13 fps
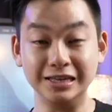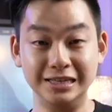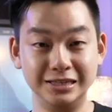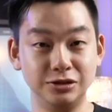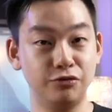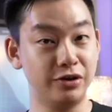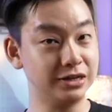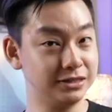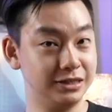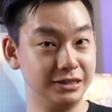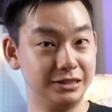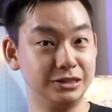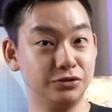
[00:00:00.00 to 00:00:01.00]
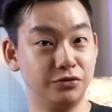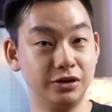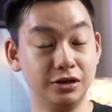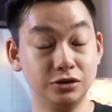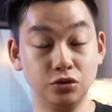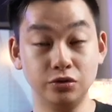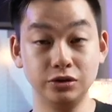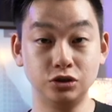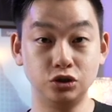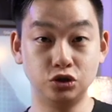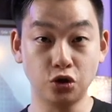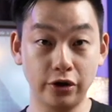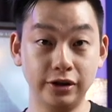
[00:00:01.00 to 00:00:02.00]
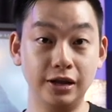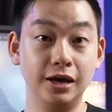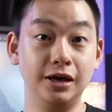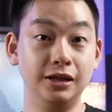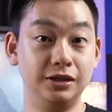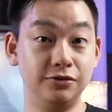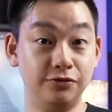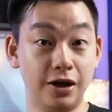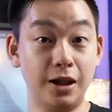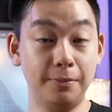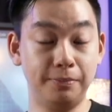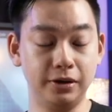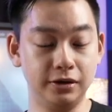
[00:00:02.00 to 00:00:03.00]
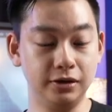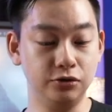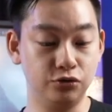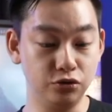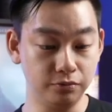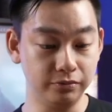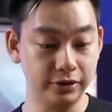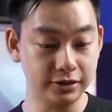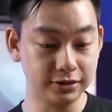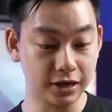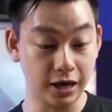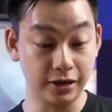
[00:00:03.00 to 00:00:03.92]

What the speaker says: East Residences over here. So it's a joint developer group that's